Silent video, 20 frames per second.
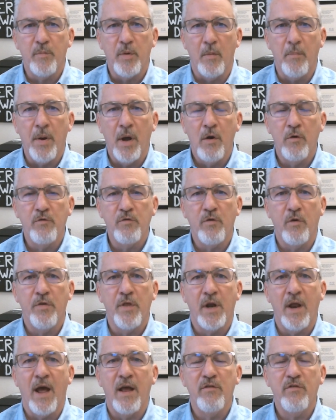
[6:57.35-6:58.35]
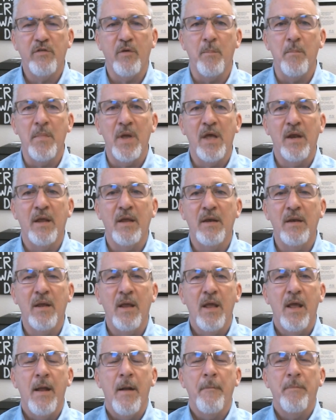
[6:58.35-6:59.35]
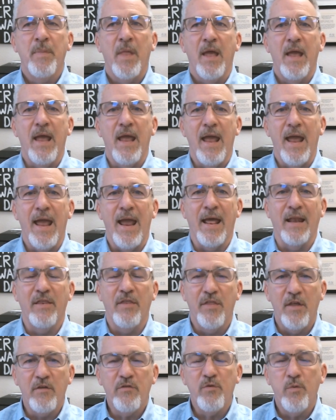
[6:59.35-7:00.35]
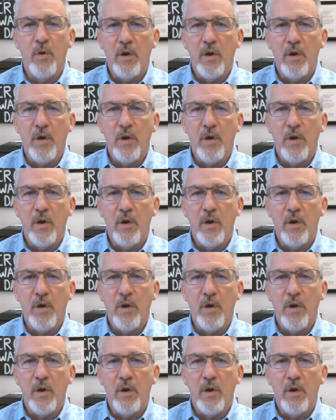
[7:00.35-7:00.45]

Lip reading: proposal that I submitted. And this one,